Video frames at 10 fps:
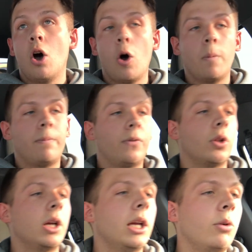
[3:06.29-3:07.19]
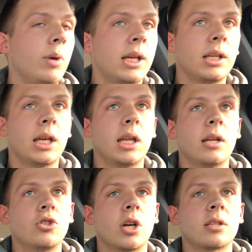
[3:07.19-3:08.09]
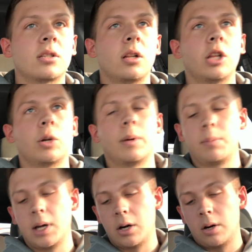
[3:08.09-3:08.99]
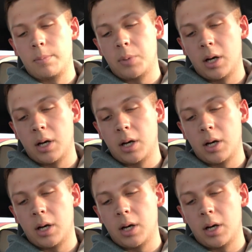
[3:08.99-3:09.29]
hopefully we can get it just a little bit better.